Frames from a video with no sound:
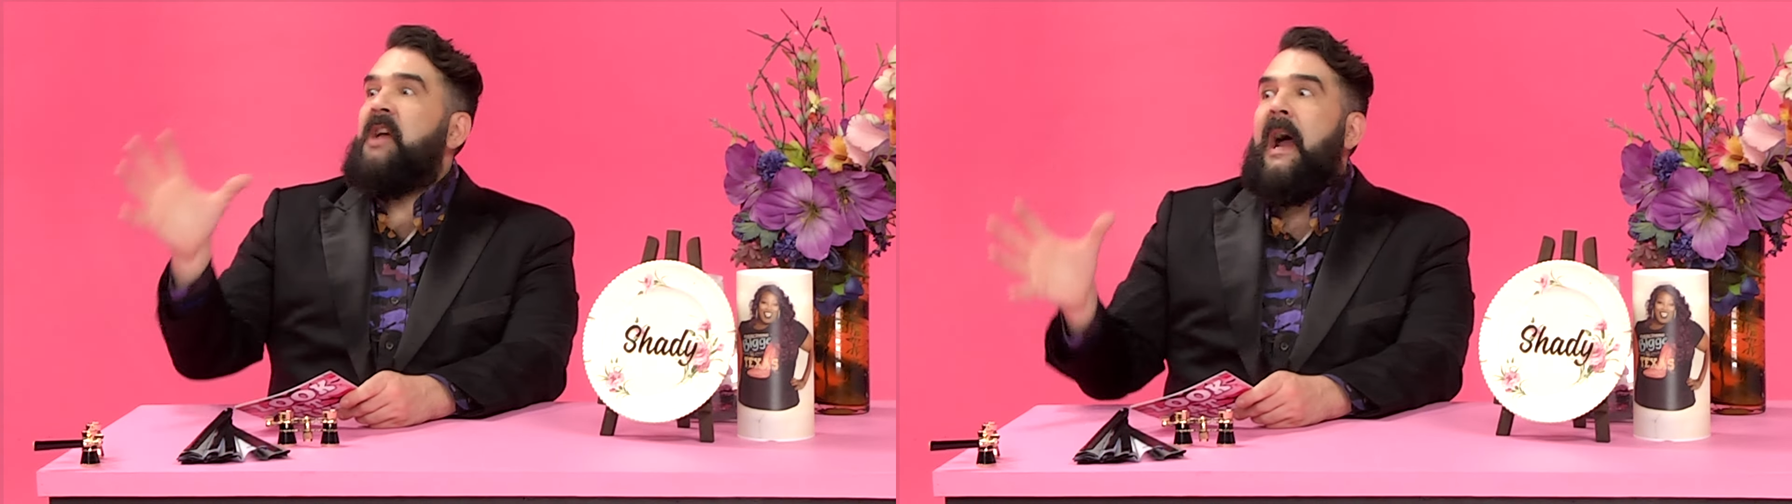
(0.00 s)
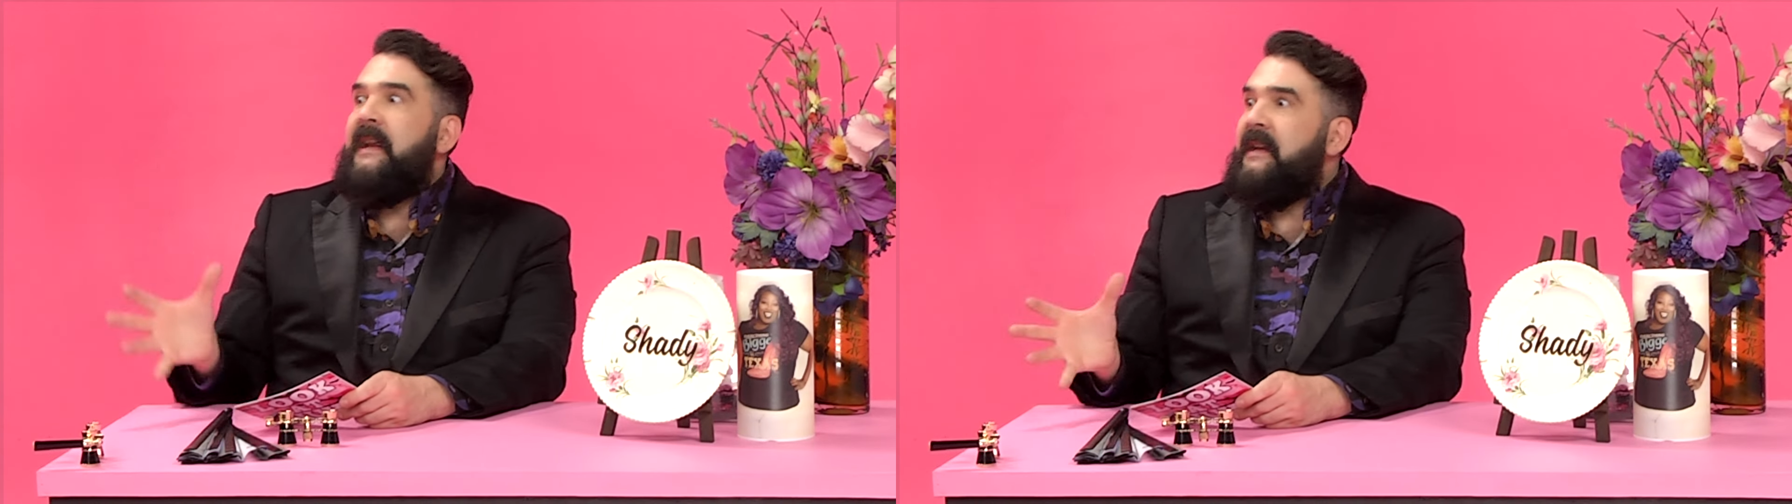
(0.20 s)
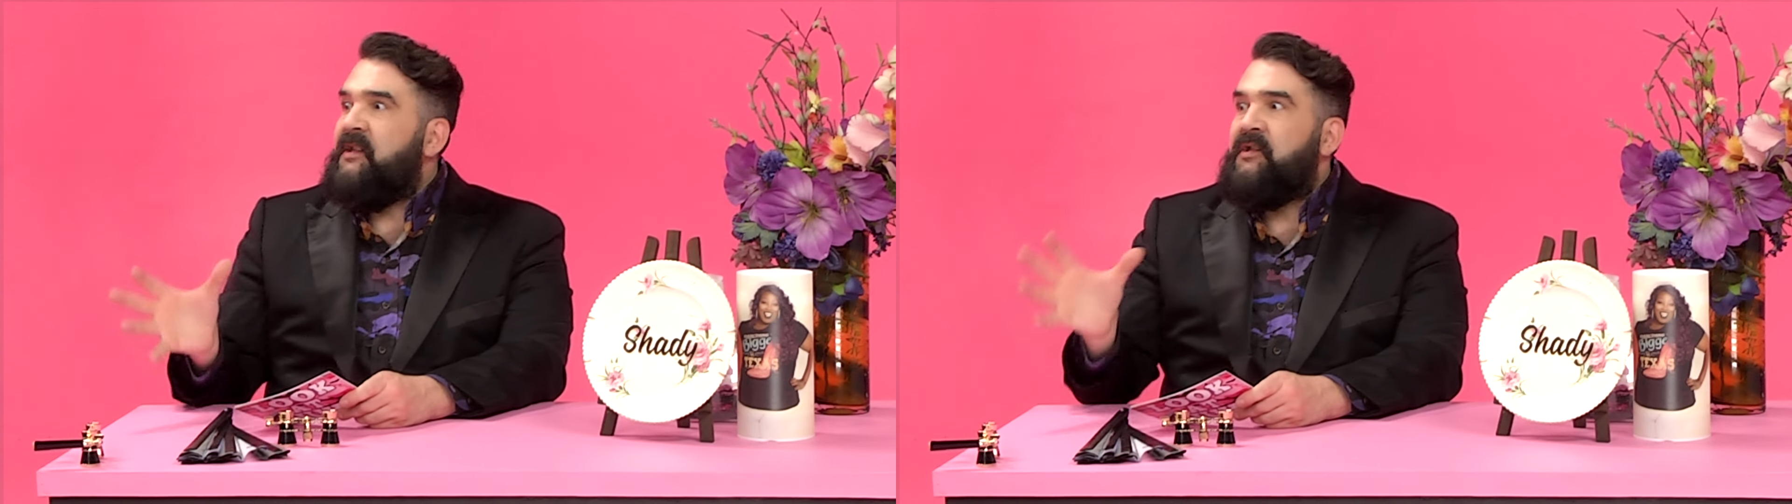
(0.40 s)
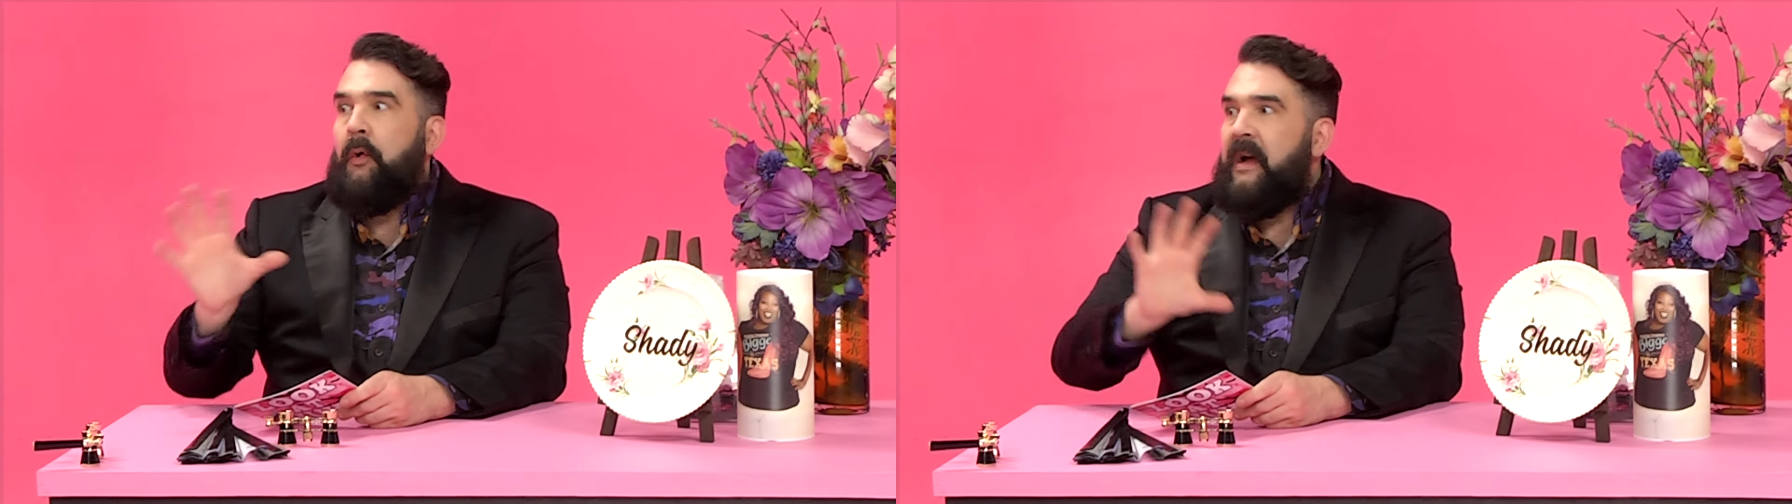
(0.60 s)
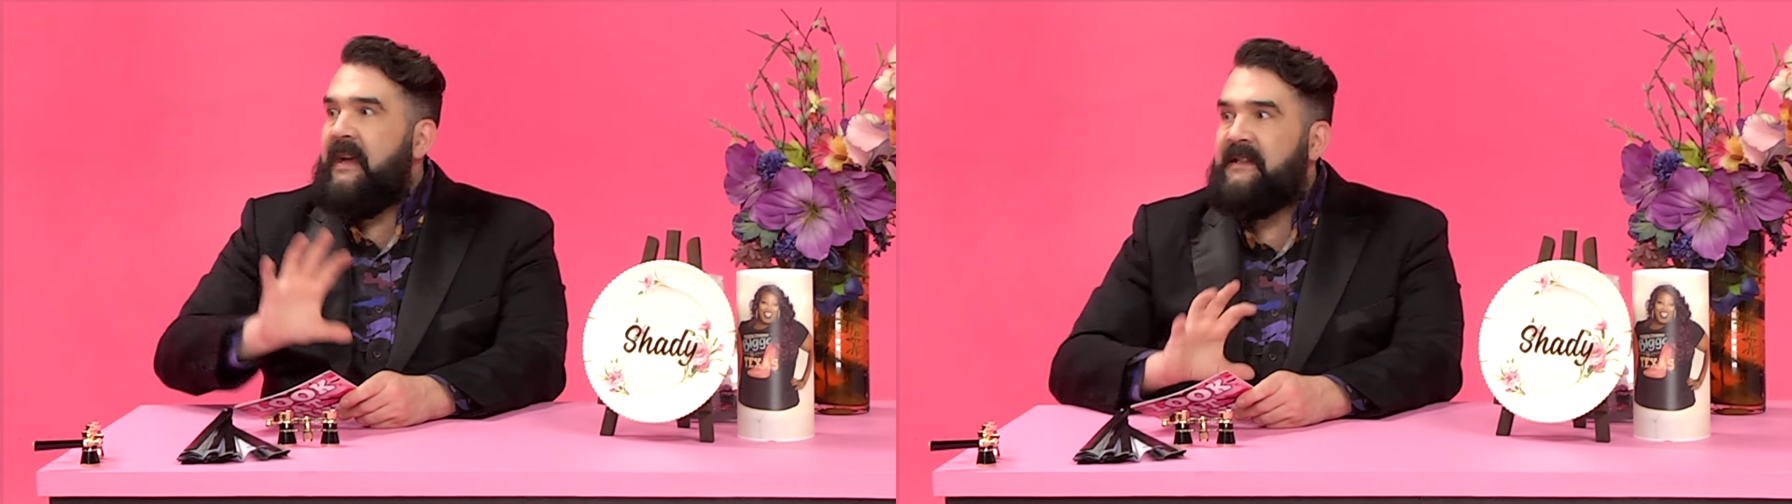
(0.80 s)
shiny
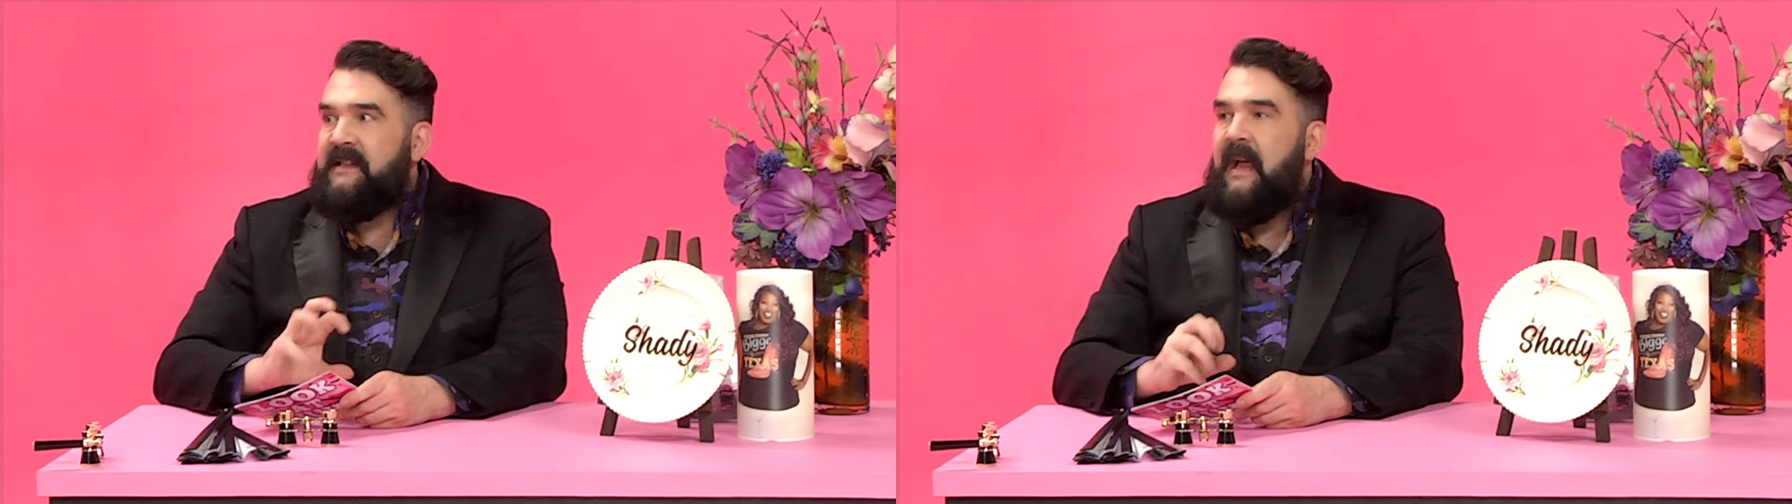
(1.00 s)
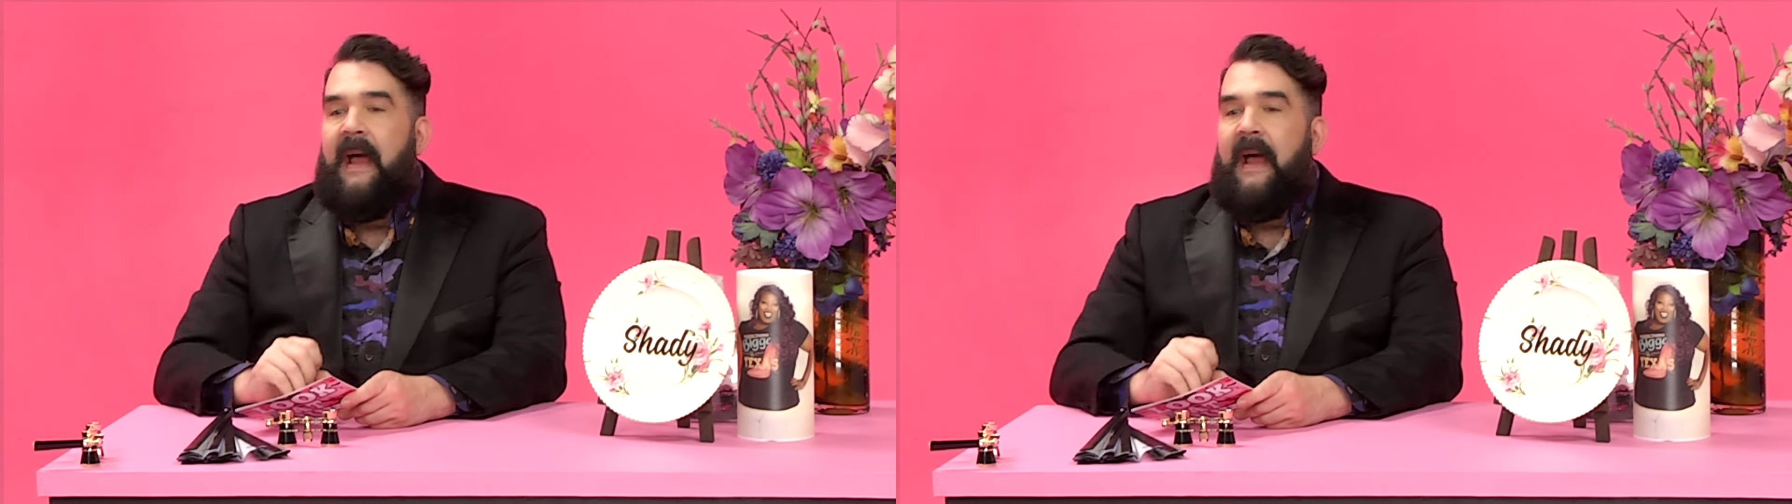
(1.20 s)
choice